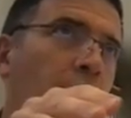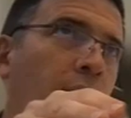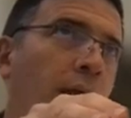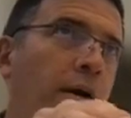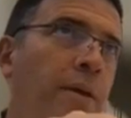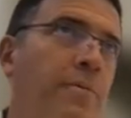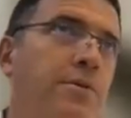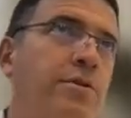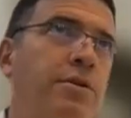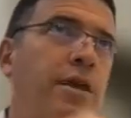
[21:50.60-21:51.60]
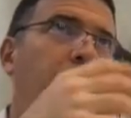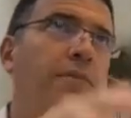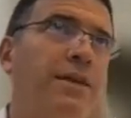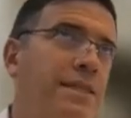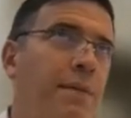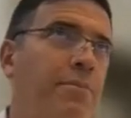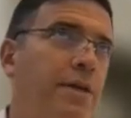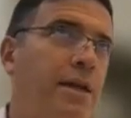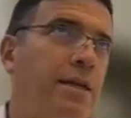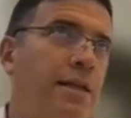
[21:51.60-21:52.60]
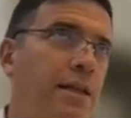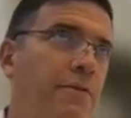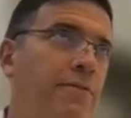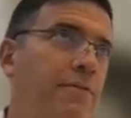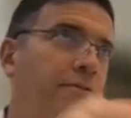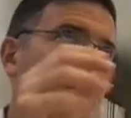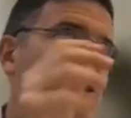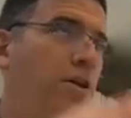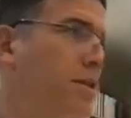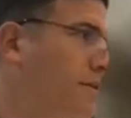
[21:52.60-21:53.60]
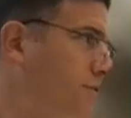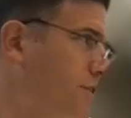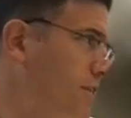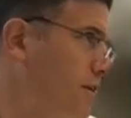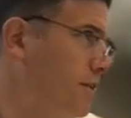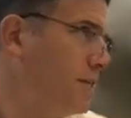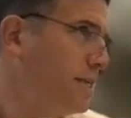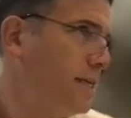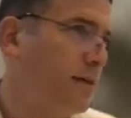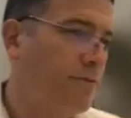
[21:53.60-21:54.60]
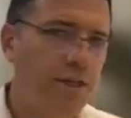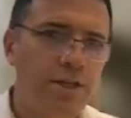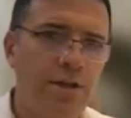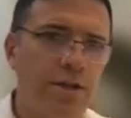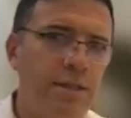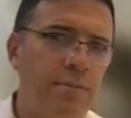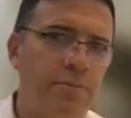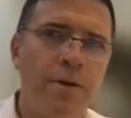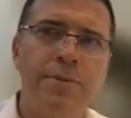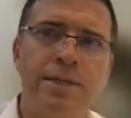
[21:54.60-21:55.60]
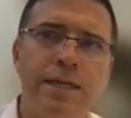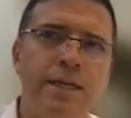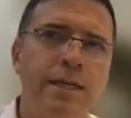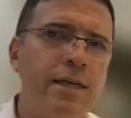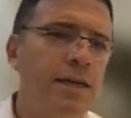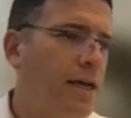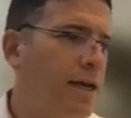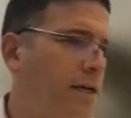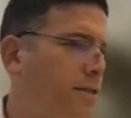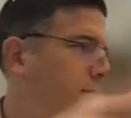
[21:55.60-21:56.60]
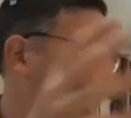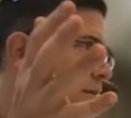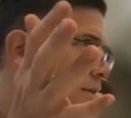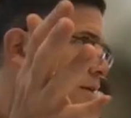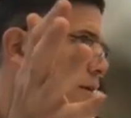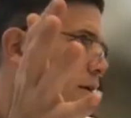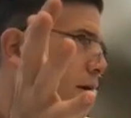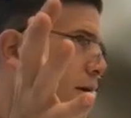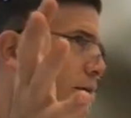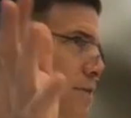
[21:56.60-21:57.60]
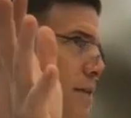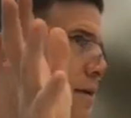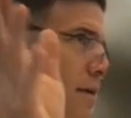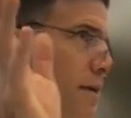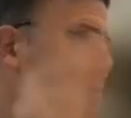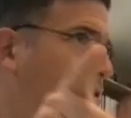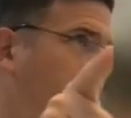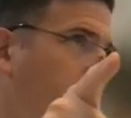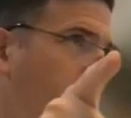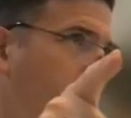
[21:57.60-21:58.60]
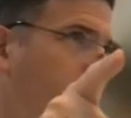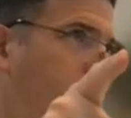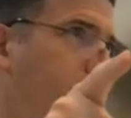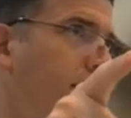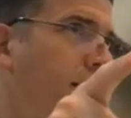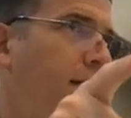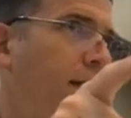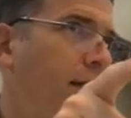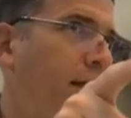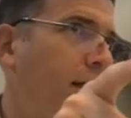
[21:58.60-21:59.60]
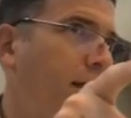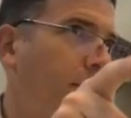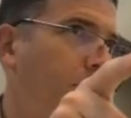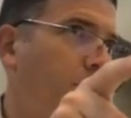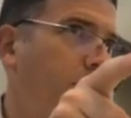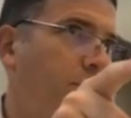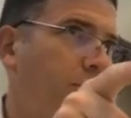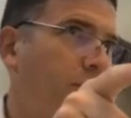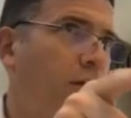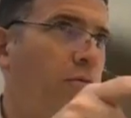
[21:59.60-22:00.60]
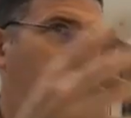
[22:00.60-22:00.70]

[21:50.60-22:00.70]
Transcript: allow people to kind of gazump a deal. If she sold some property to somebody else, and they bought it, we don't